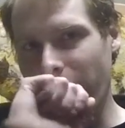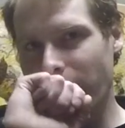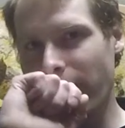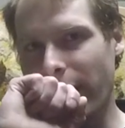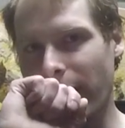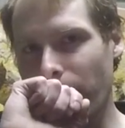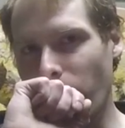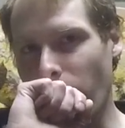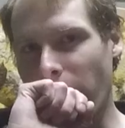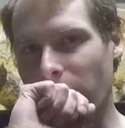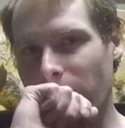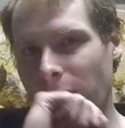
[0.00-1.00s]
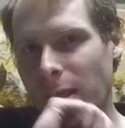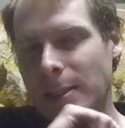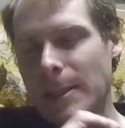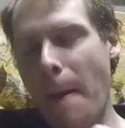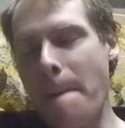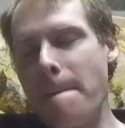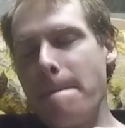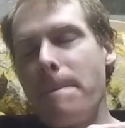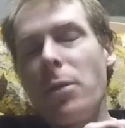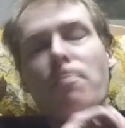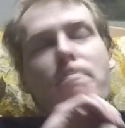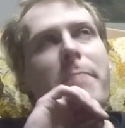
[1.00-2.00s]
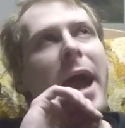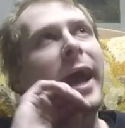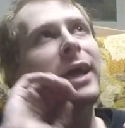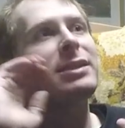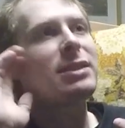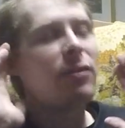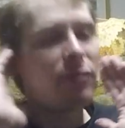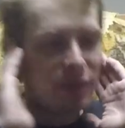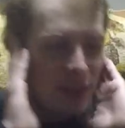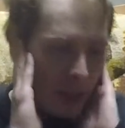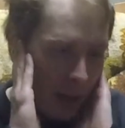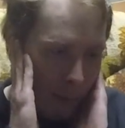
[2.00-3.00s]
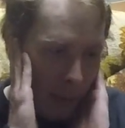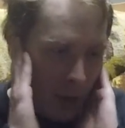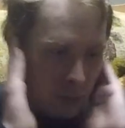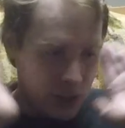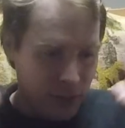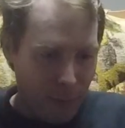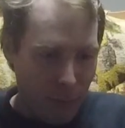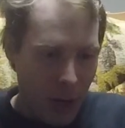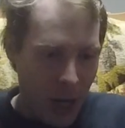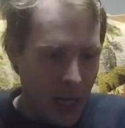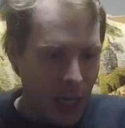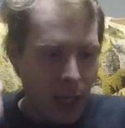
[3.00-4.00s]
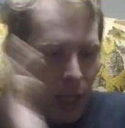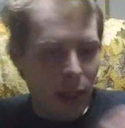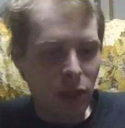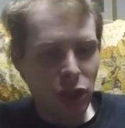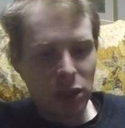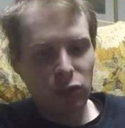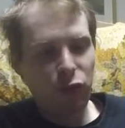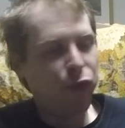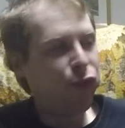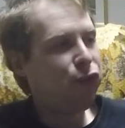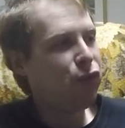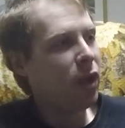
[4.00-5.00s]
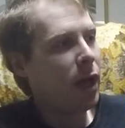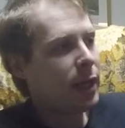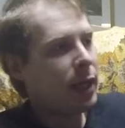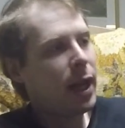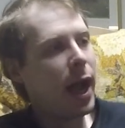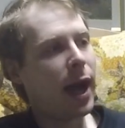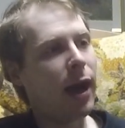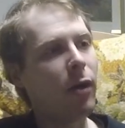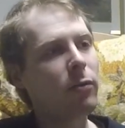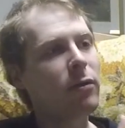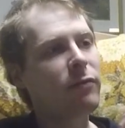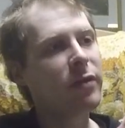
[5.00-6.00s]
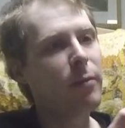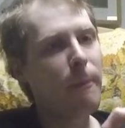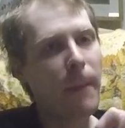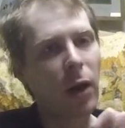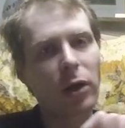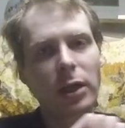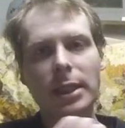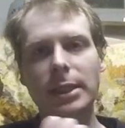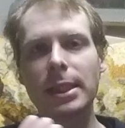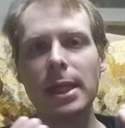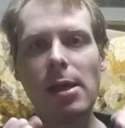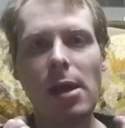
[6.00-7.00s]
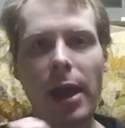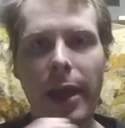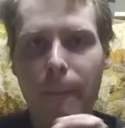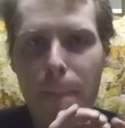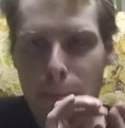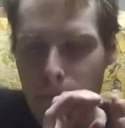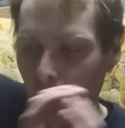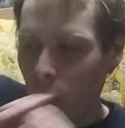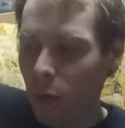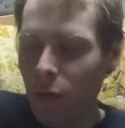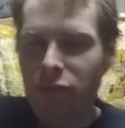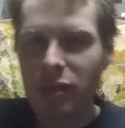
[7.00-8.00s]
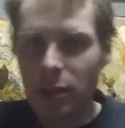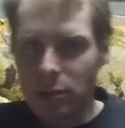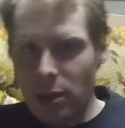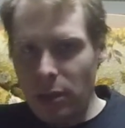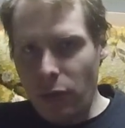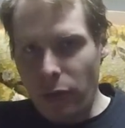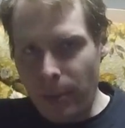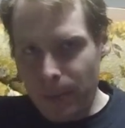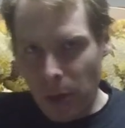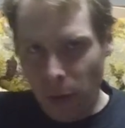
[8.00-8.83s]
time, where these massive amounts of money just flooded out of the market and moved into the crypto